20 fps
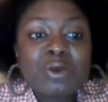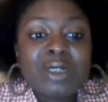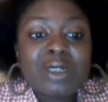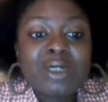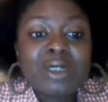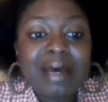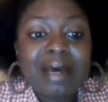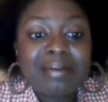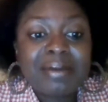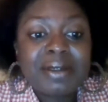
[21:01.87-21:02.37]
what
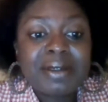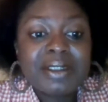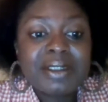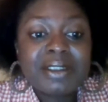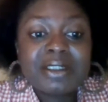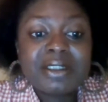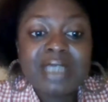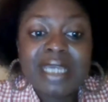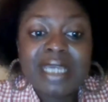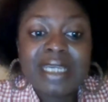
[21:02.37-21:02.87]

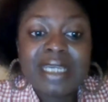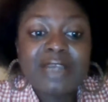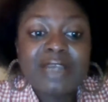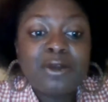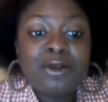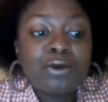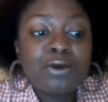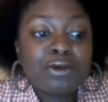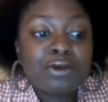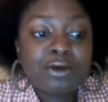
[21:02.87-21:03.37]
happens, and I
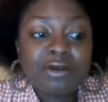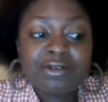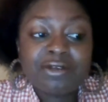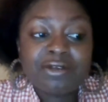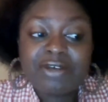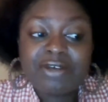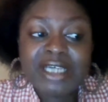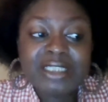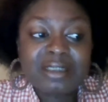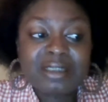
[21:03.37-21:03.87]
know for a
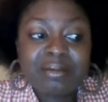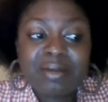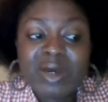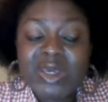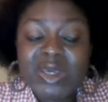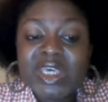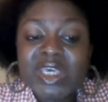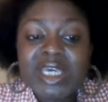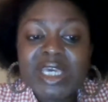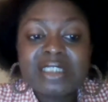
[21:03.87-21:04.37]
fact, in
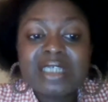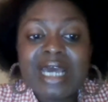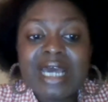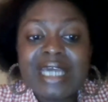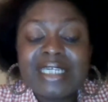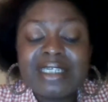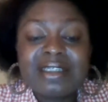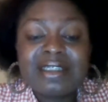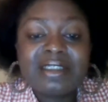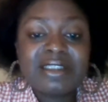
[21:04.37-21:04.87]
my case,
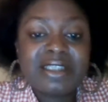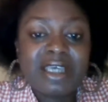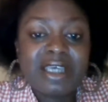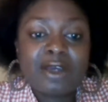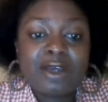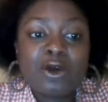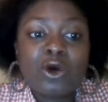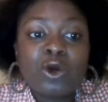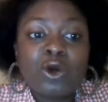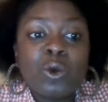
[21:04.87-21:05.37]
I didn't
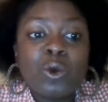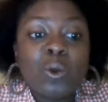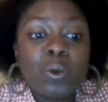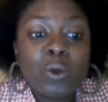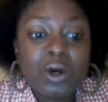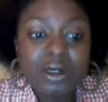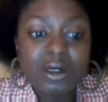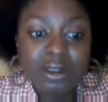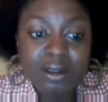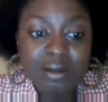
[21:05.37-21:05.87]
take on
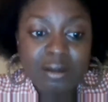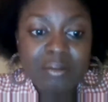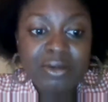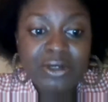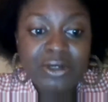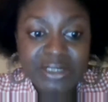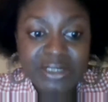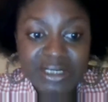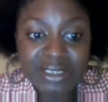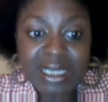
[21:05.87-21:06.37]
one
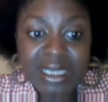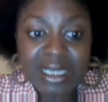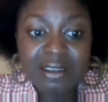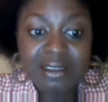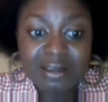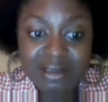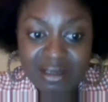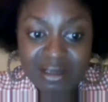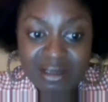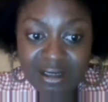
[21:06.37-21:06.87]

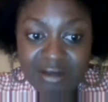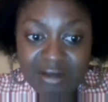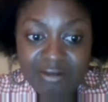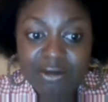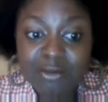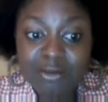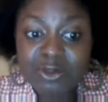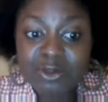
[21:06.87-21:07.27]
personality from